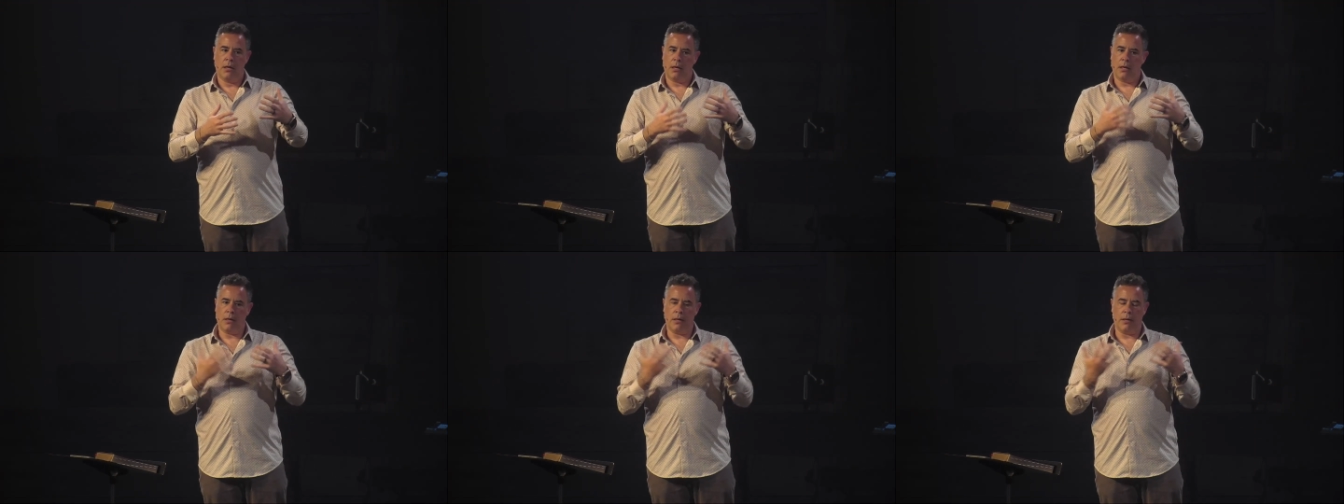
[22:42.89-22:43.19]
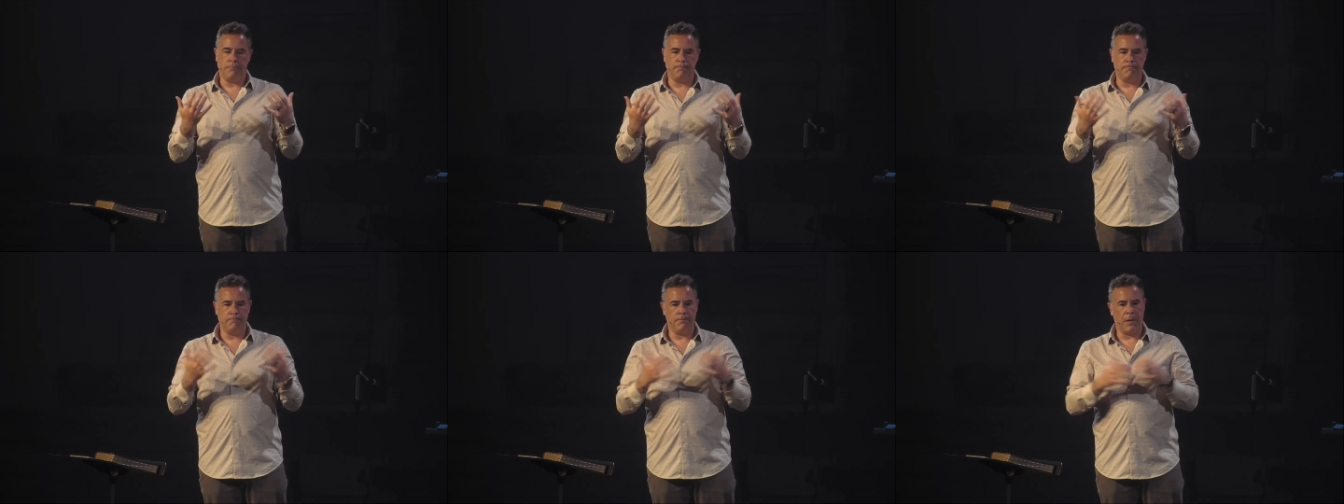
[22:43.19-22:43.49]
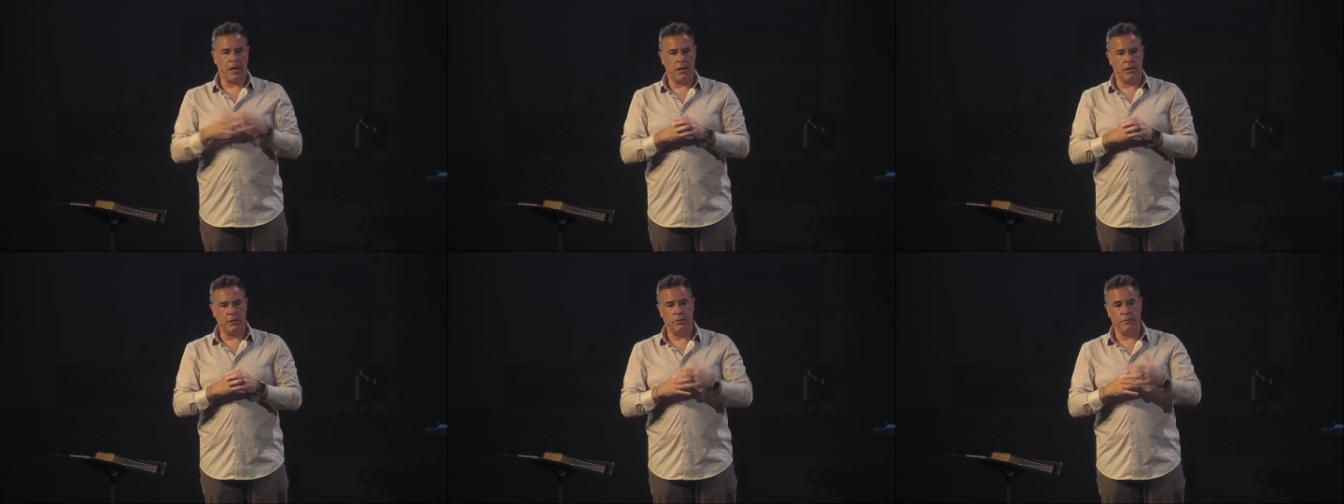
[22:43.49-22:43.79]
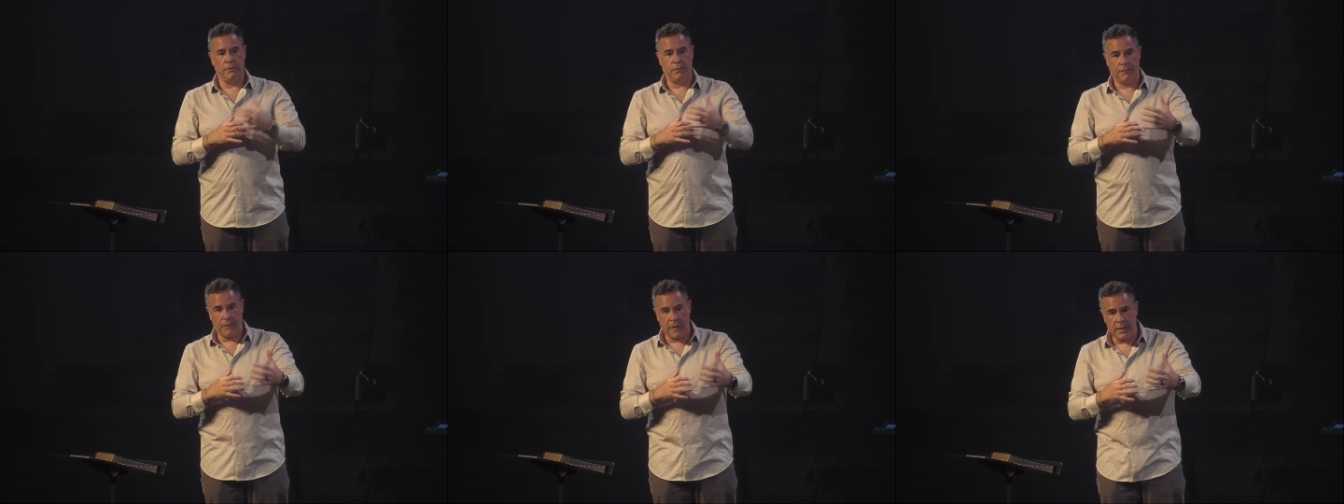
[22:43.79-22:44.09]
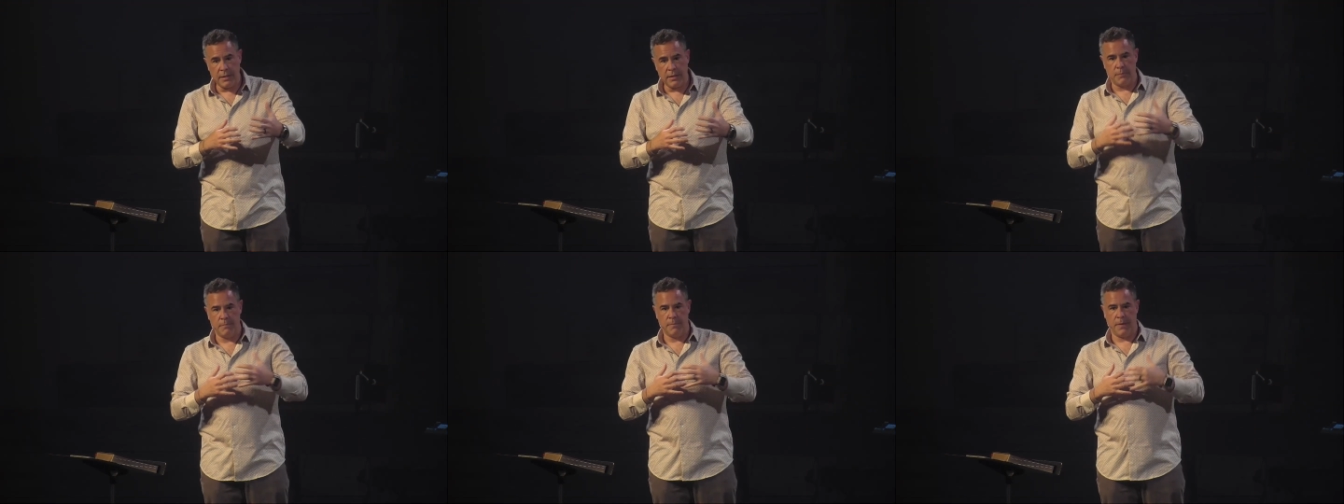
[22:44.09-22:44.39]
Um, uh, you've
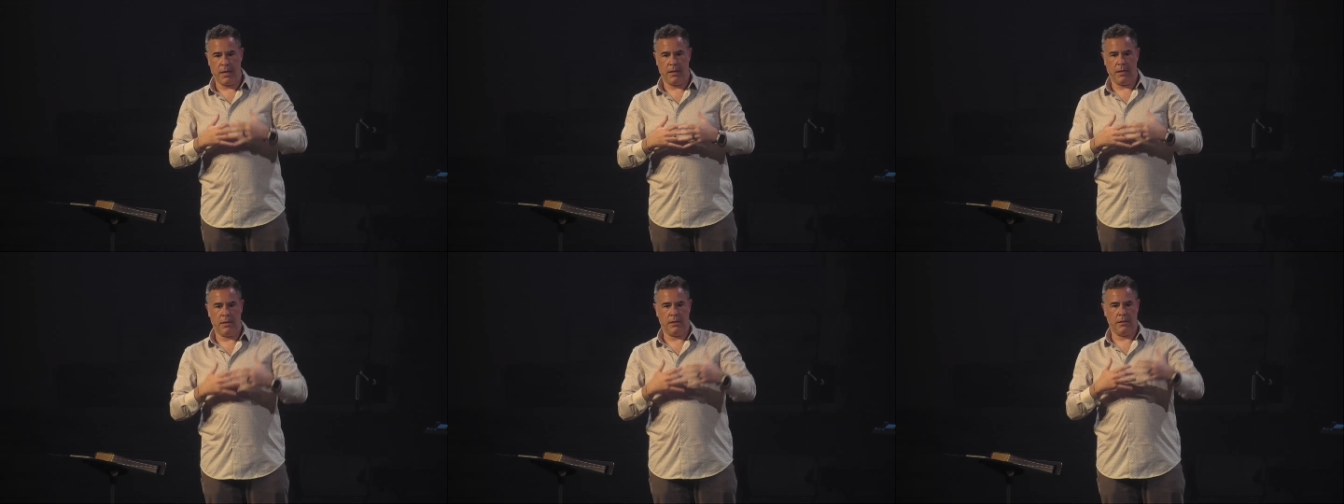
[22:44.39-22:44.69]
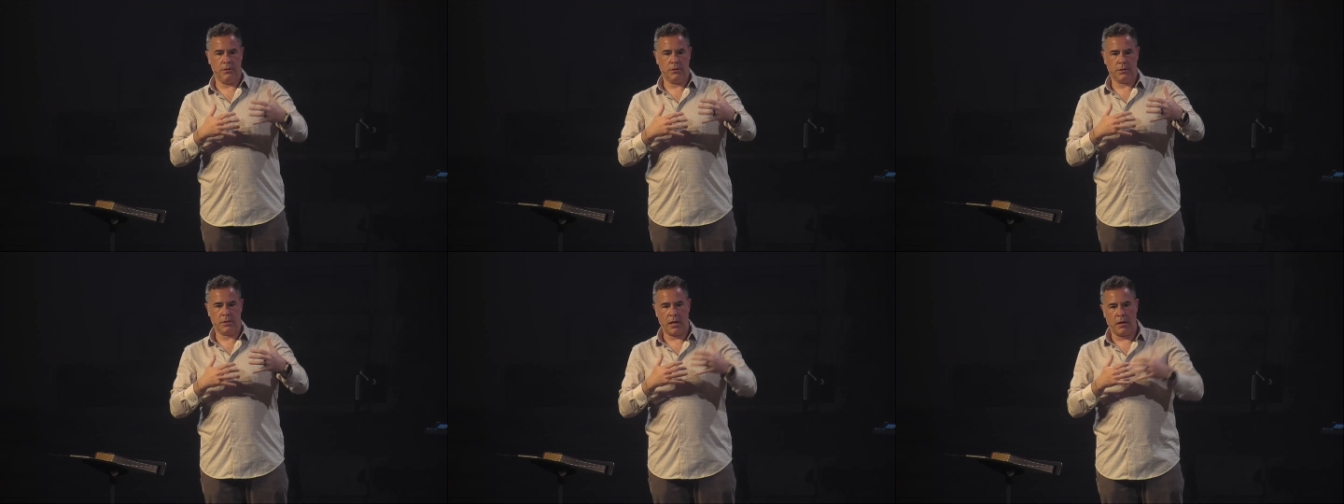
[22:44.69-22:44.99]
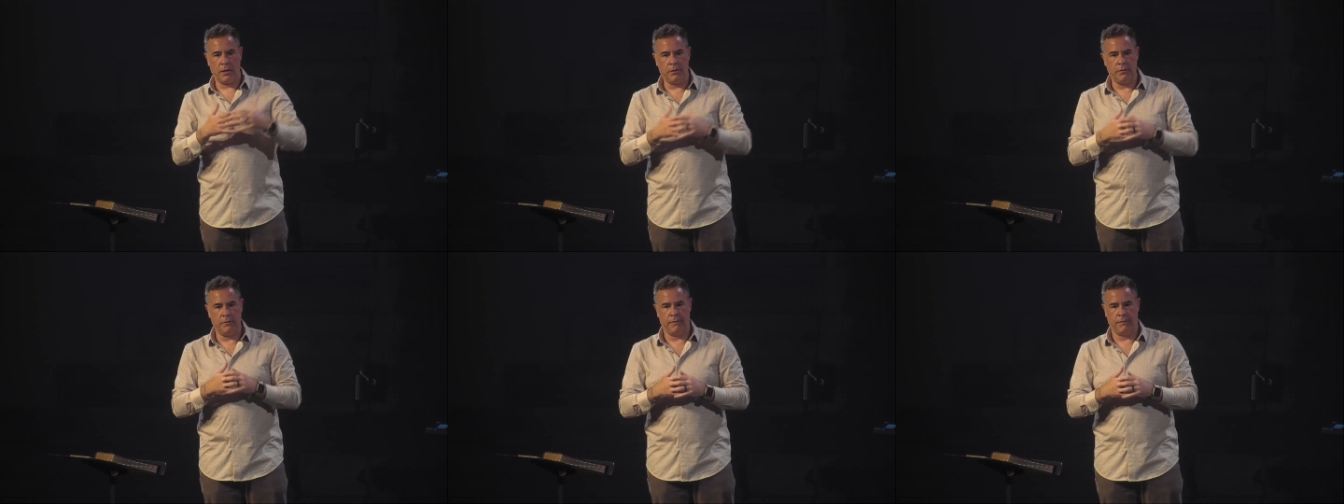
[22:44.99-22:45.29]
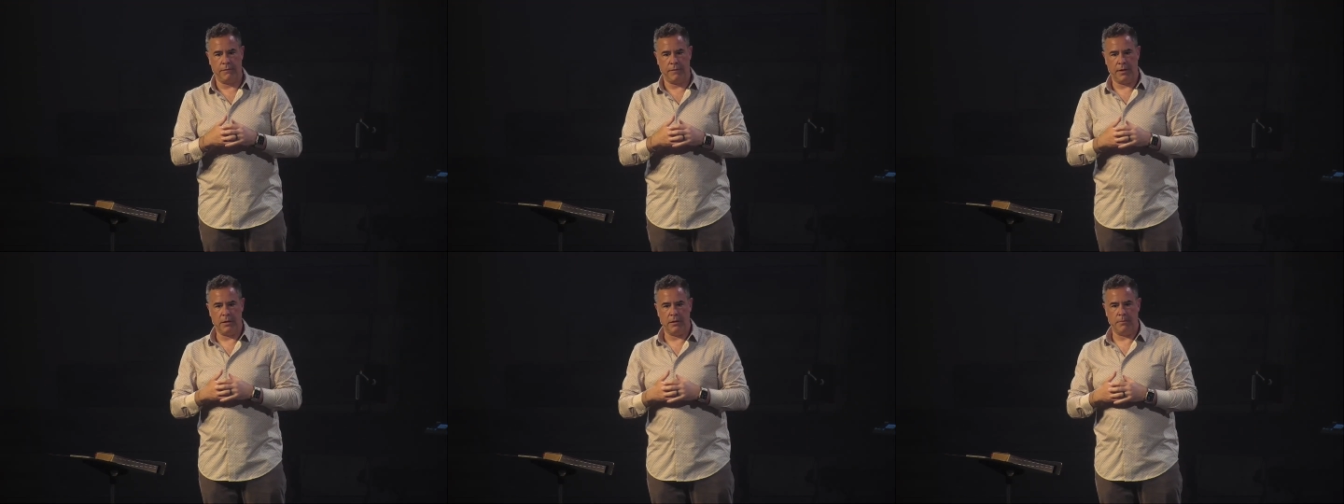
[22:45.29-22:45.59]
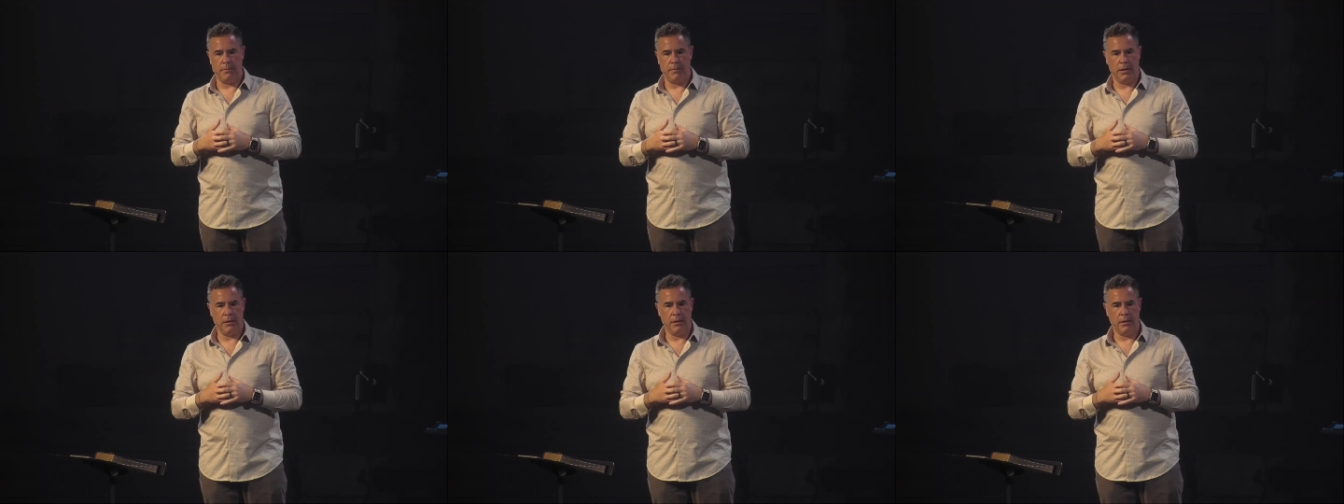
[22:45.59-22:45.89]
offended me, and here's how you've offended
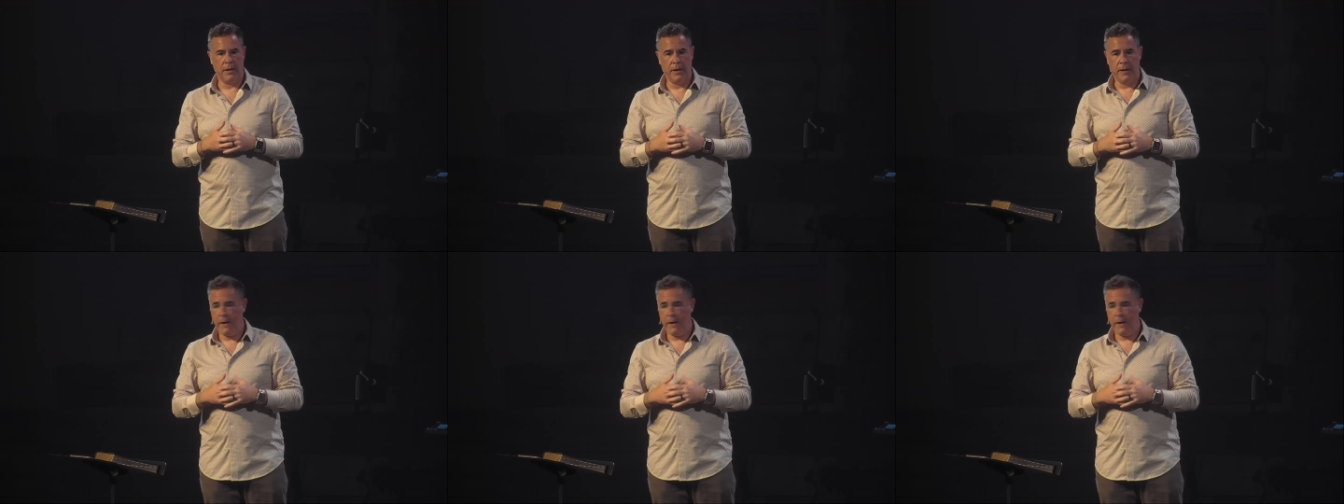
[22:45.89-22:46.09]
me.